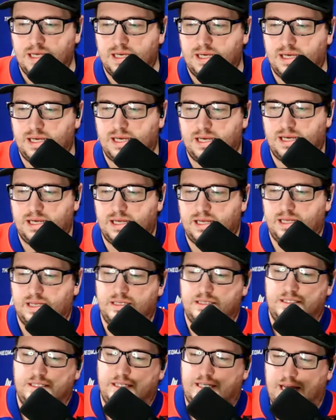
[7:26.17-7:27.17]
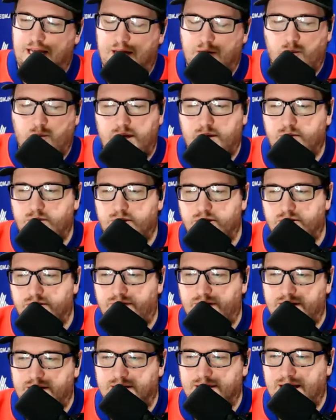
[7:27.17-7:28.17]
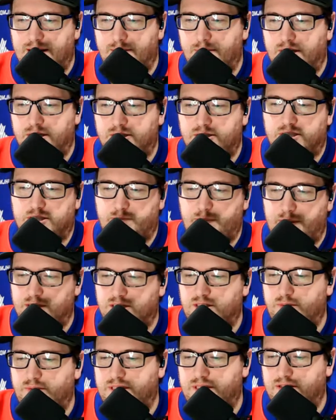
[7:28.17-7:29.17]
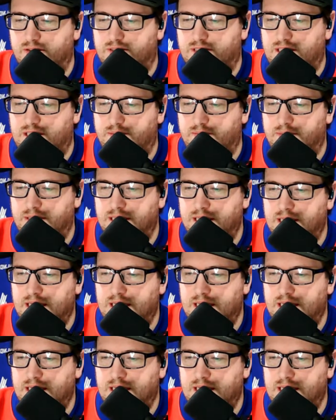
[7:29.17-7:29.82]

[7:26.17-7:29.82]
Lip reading: And you can't win when you're defending that much, especially when the other team